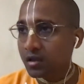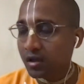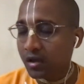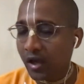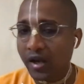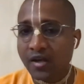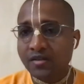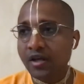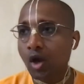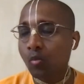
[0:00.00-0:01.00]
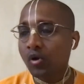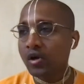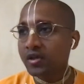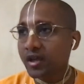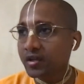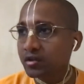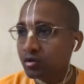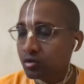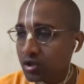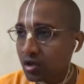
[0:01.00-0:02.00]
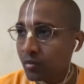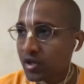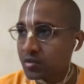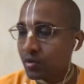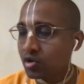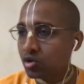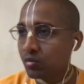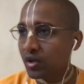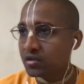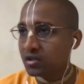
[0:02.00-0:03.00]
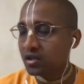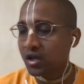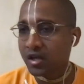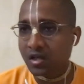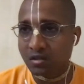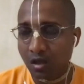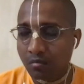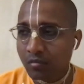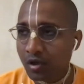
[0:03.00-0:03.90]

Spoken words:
grains and opulent things to serve my spiritual master. He has come.